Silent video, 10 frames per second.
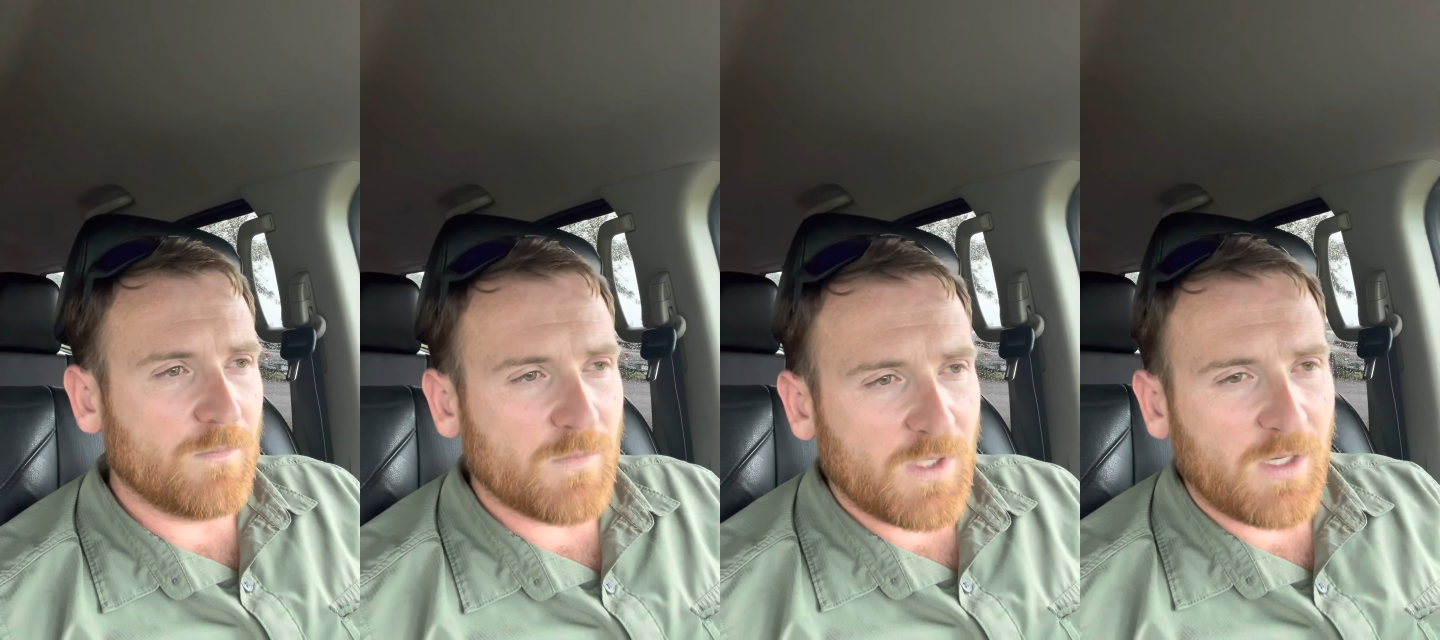
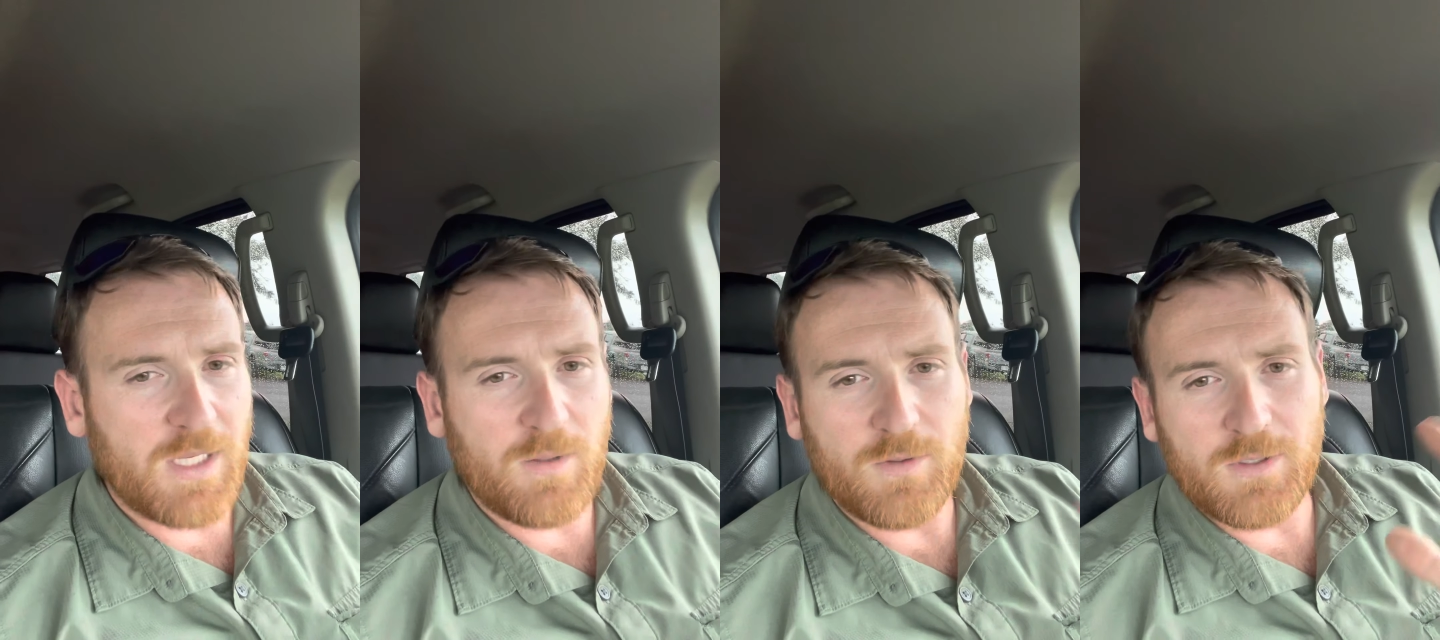thought
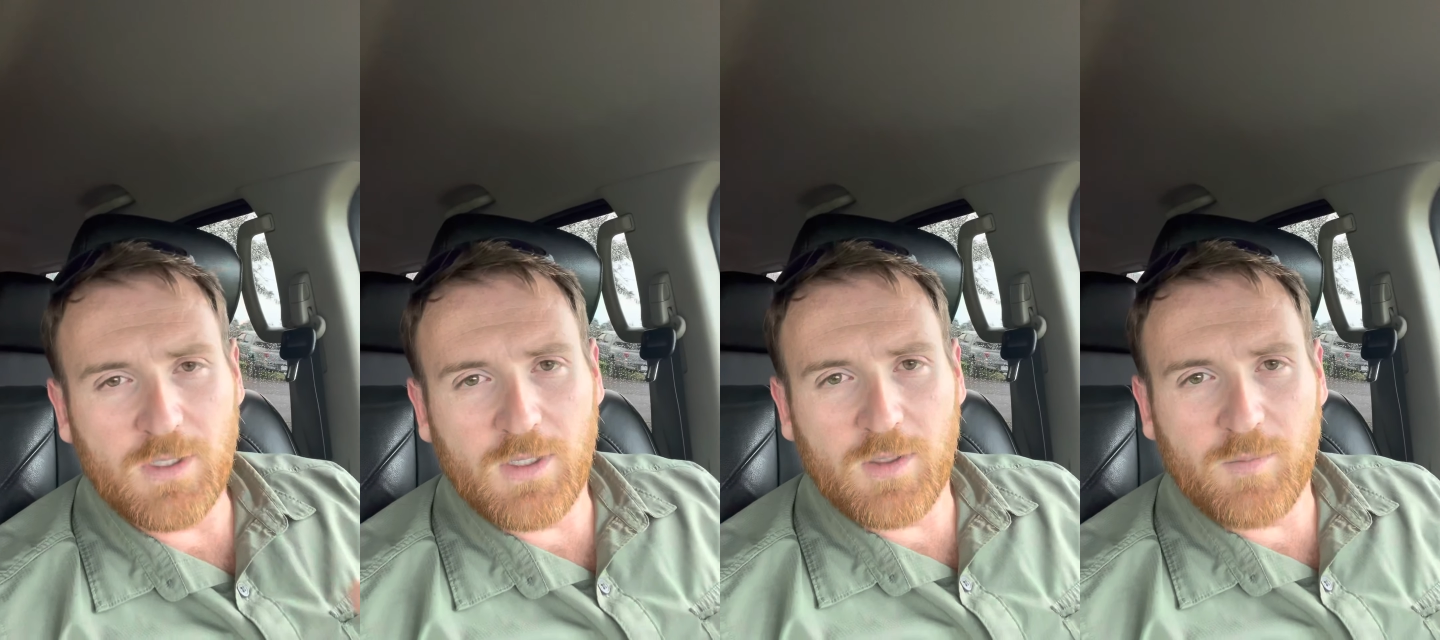I would
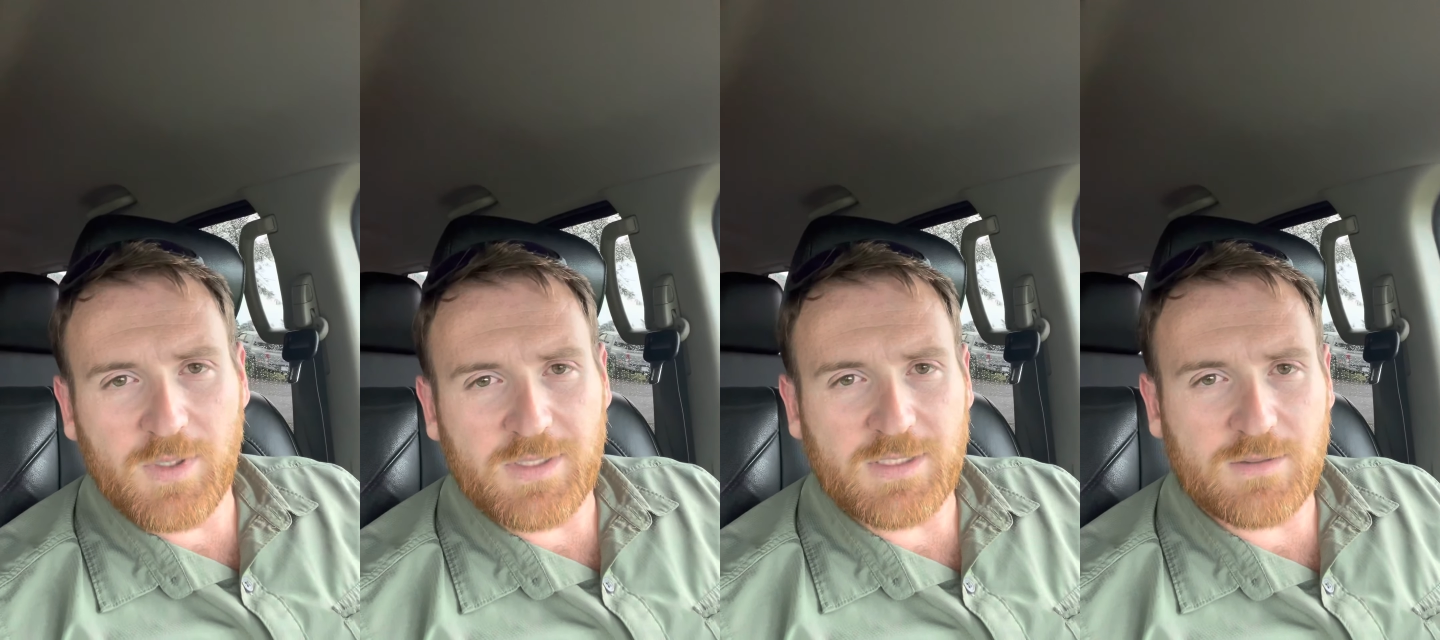
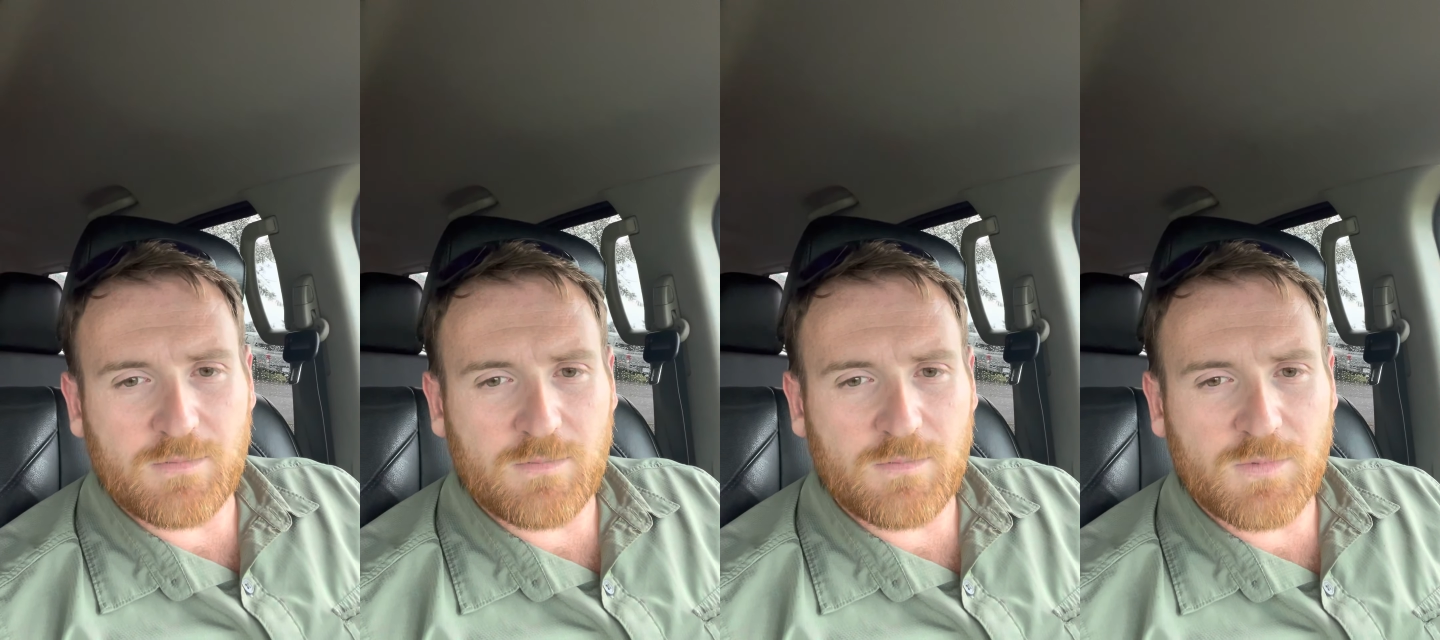put this
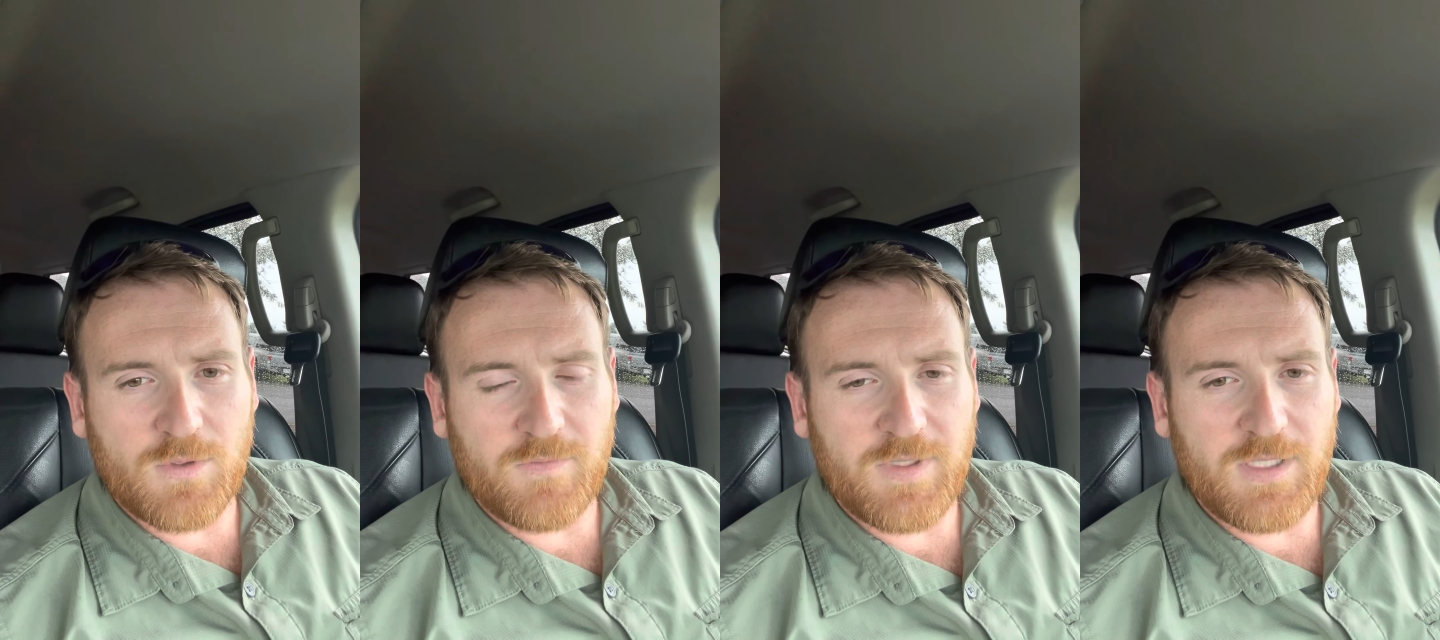
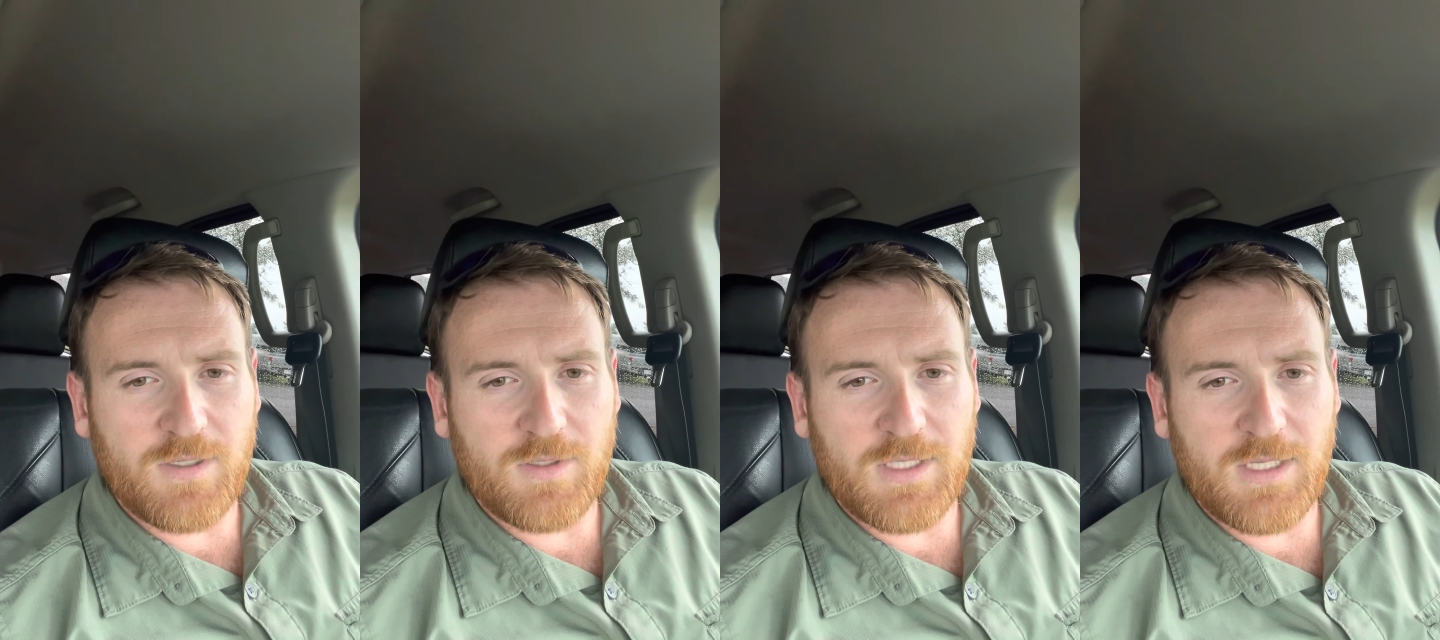short
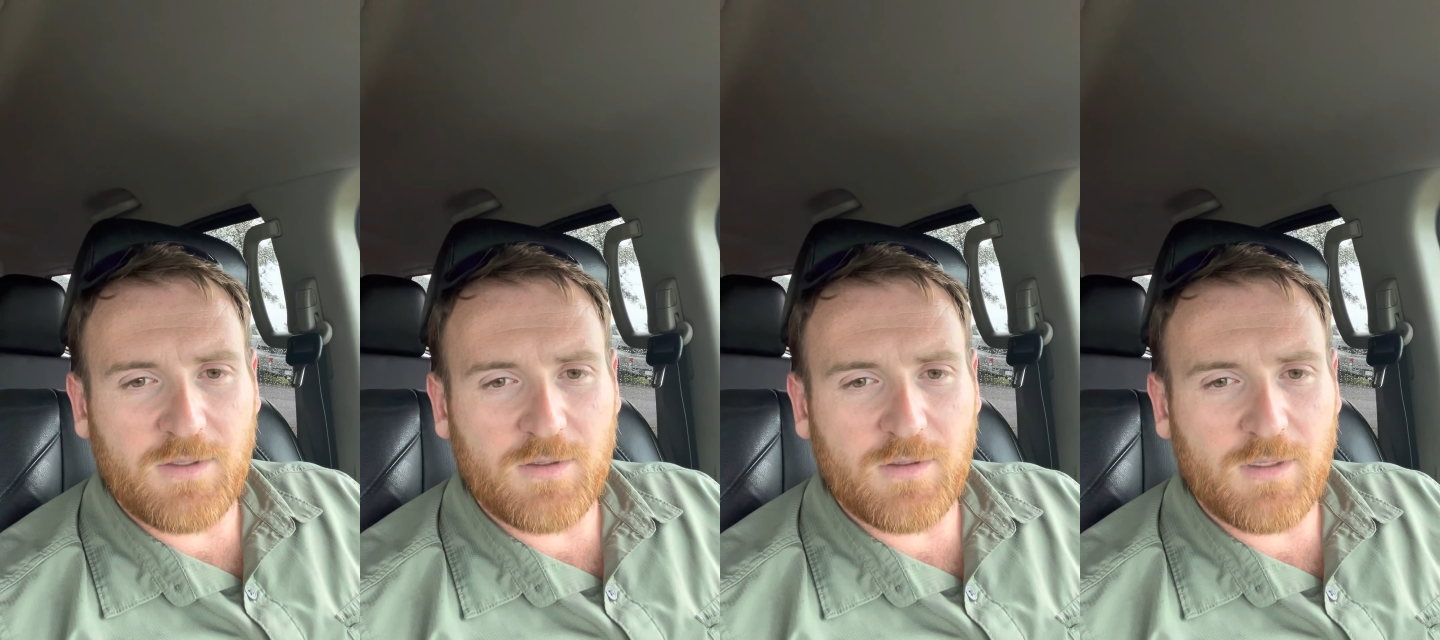video
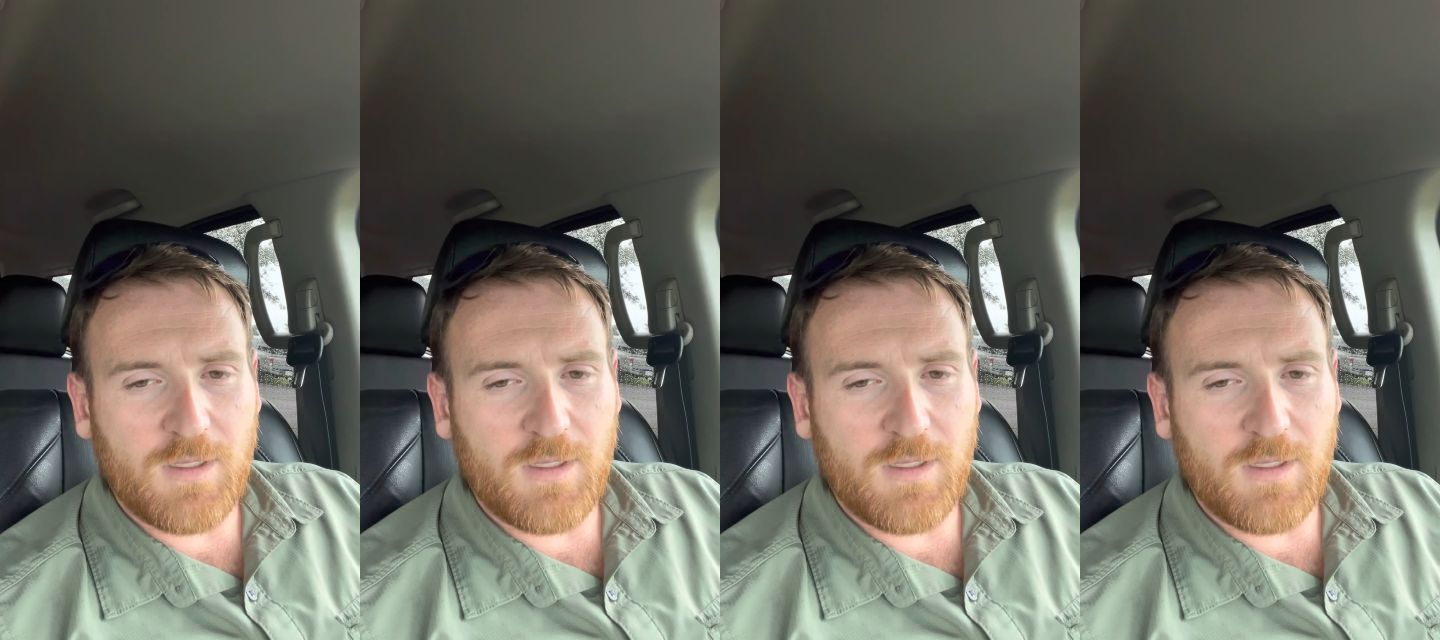together,